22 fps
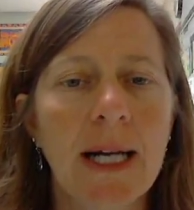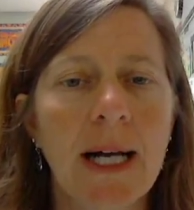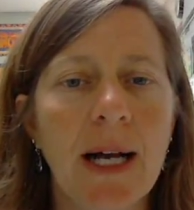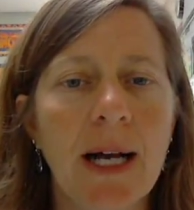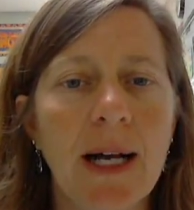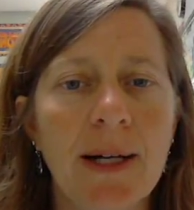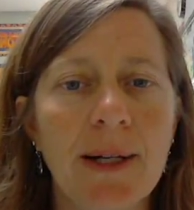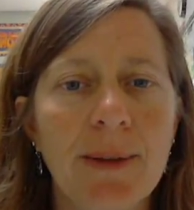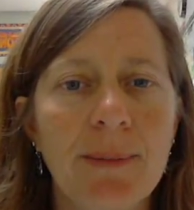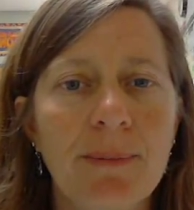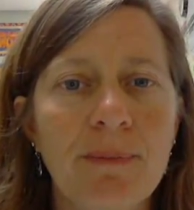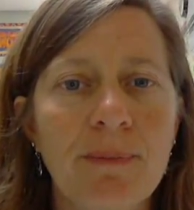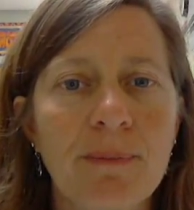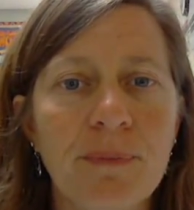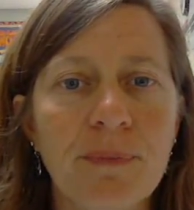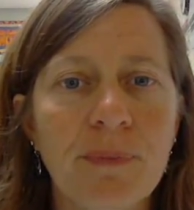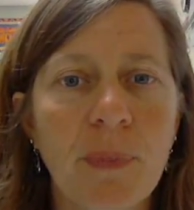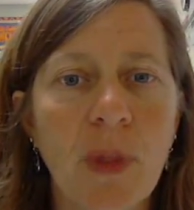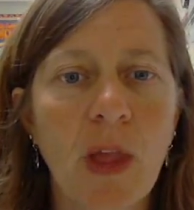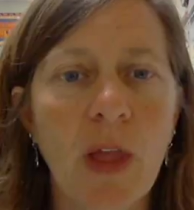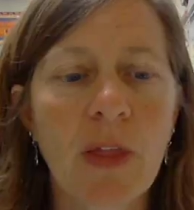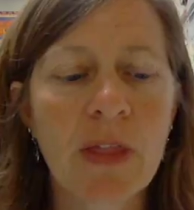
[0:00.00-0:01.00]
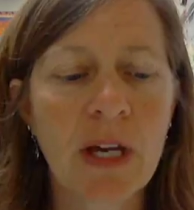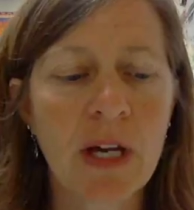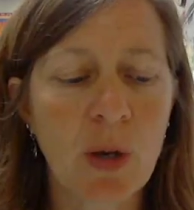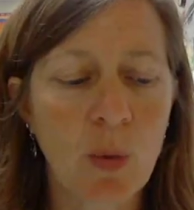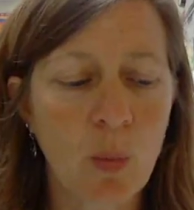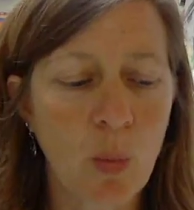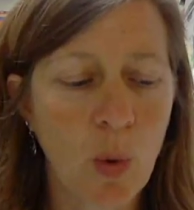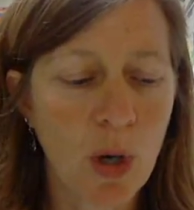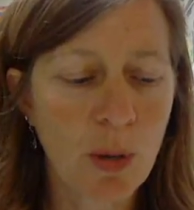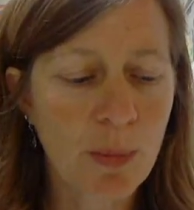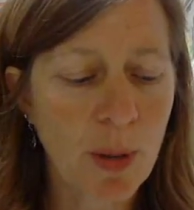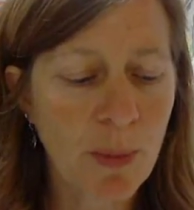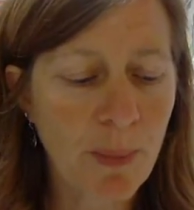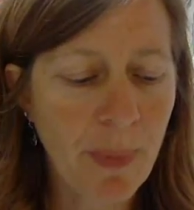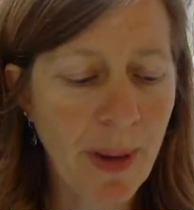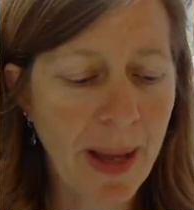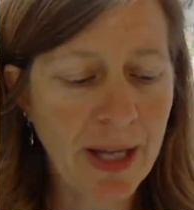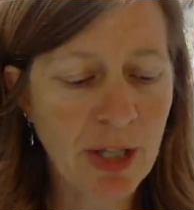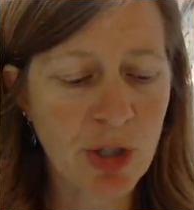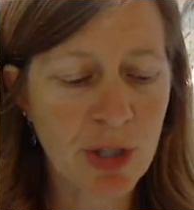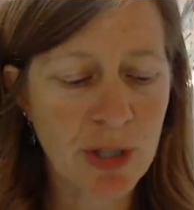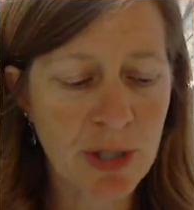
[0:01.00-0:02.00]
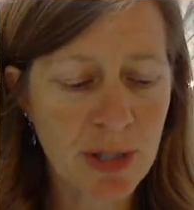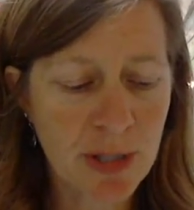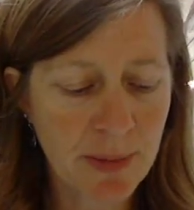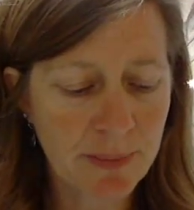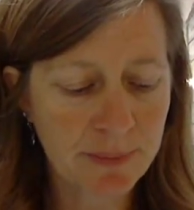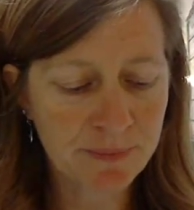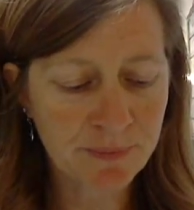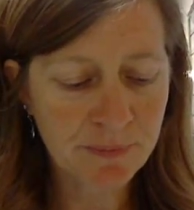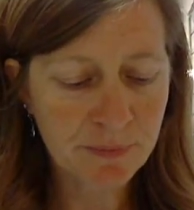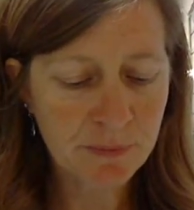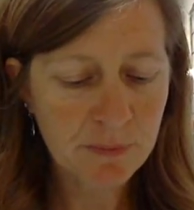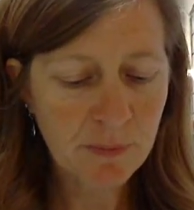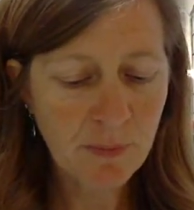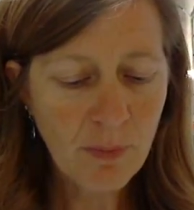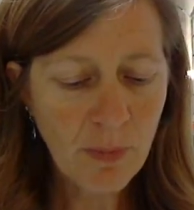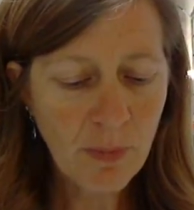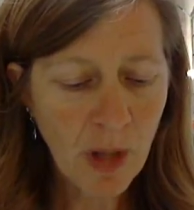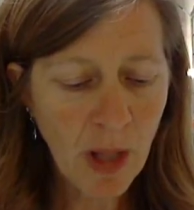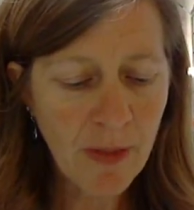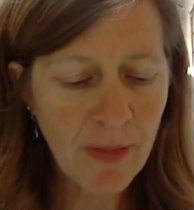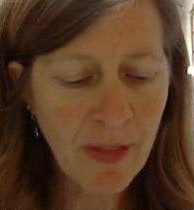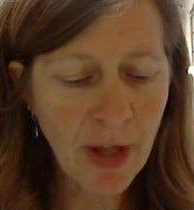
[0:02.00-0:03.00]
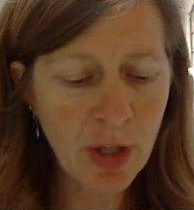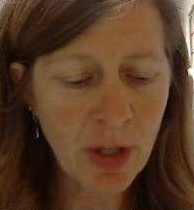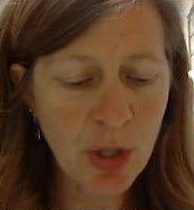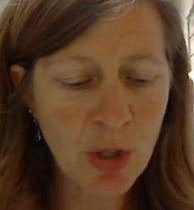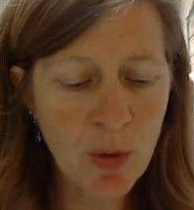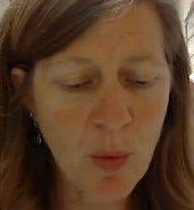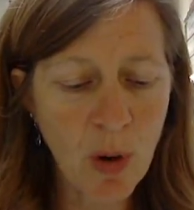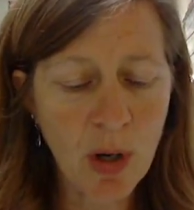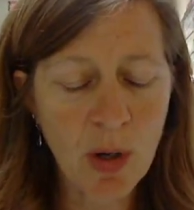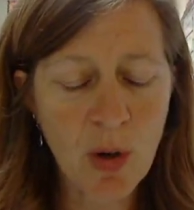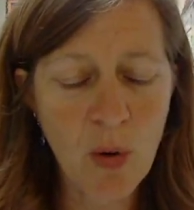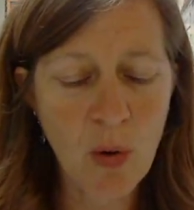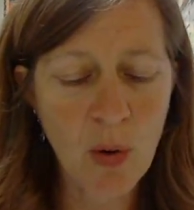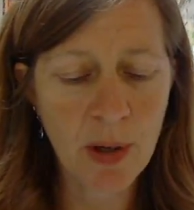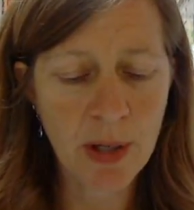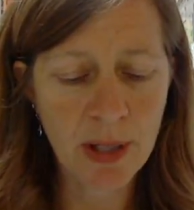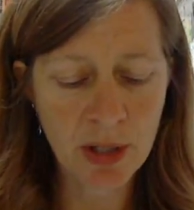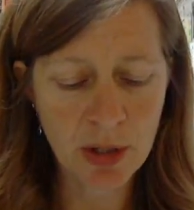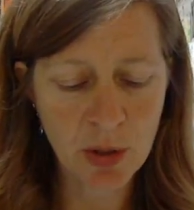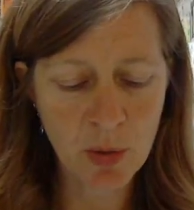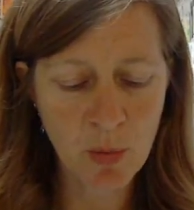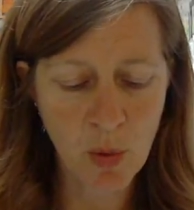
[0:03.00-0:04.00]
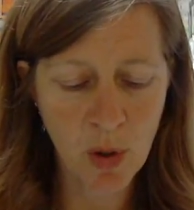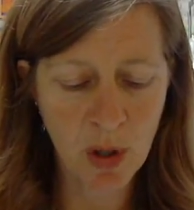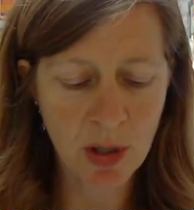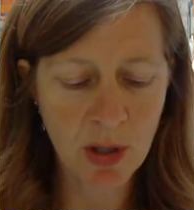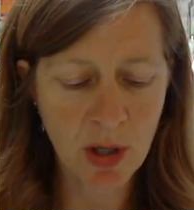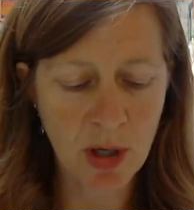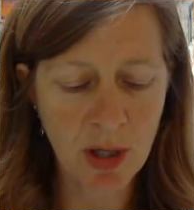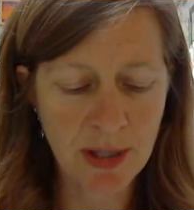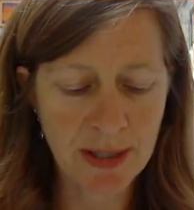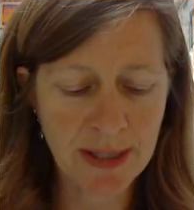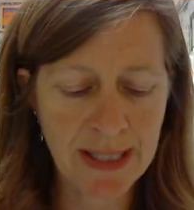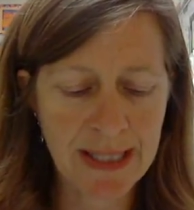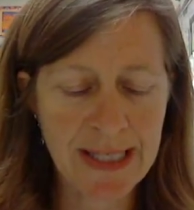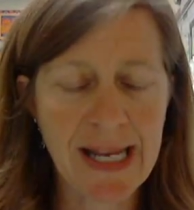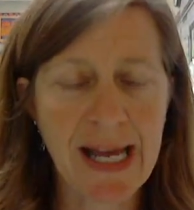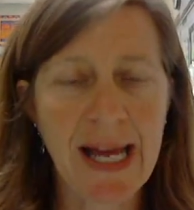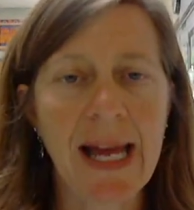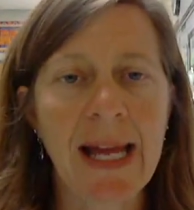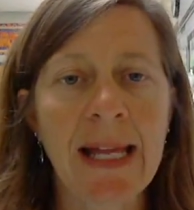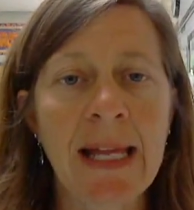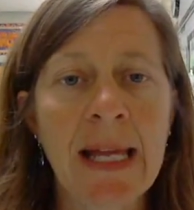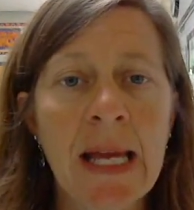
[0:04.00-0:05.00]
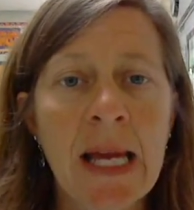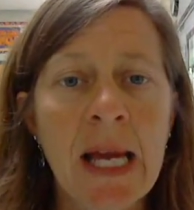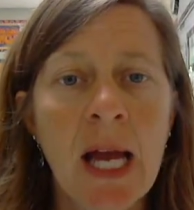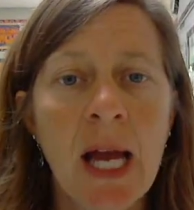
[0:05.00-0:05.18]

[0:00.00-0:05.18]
The workbook pages that you are going to work on today